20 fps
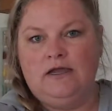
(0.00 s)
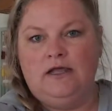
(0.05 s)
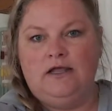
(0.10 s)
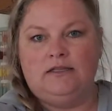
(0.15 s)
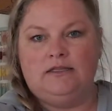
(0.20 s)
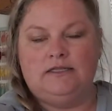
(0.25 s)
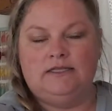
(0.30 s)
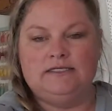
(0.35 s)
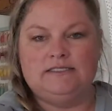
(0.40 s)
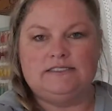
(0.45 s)

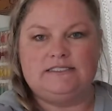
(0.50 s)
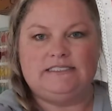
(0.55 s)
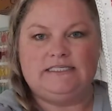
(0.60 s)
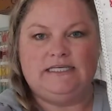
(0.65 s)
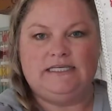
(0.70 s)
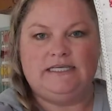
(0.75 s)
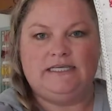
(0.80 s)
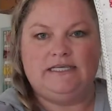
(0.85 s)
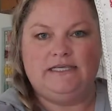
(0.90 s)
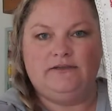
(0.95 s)
let's
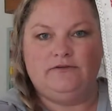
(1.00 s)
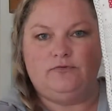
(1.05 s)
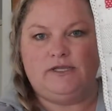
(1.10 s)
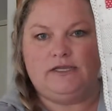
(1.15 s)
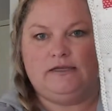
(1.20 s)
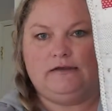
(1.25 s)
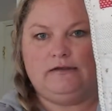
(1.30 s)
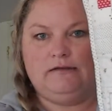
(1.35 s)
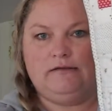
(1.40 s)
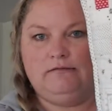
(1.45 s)
see if
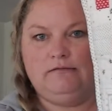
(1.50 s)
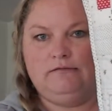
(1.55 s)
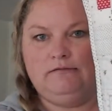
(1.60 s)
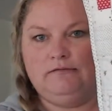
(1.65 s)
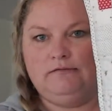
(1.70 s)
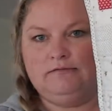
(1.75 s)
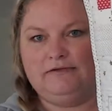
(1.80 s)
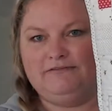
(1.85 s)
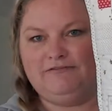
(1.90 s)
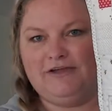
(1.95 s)

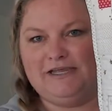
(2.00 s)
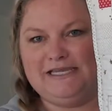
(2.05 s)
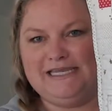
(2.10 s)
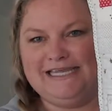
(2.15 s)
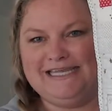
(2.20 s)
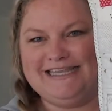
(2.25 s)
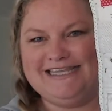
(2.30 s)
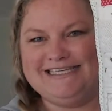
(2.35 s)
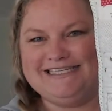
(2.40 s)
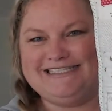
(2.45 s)
I can
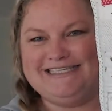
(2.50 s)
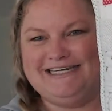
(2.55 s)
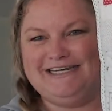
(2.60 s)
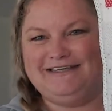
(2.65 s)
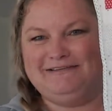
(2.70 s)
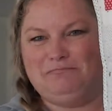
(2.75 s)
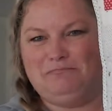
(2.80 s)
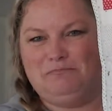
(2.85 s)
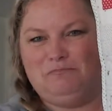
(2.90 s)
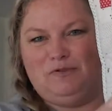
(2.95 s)
get this in
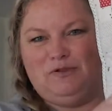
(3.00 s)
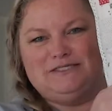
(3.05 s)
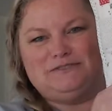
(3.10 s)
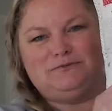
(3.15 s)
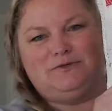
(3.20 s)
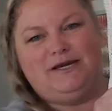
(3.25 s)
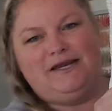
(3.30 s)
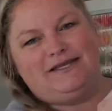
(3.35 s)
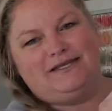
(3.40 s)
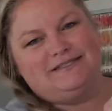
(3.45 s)
a place
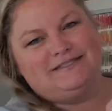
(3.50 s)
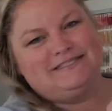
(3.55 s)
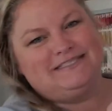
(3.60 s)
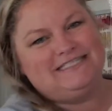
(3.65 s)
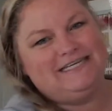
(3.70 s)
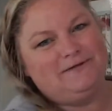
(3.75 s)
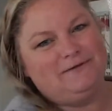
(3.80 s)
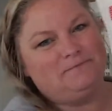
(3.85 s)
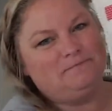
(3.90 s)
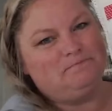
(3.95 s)
where I can
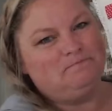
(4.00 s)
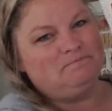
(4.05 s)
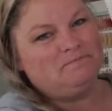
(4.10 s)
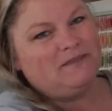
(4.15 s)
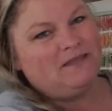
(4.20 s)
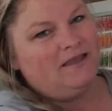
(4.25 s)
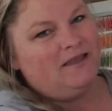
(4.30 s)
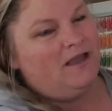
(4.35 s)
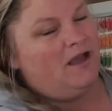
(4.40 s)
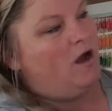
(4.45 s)
see them.
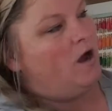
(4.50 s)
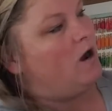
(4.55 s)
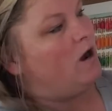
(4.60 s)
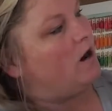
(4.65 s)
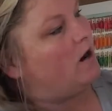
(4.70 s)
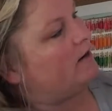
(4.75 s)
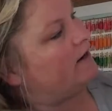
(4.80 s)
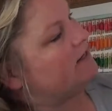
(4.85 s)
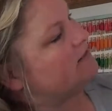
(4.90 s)
All right,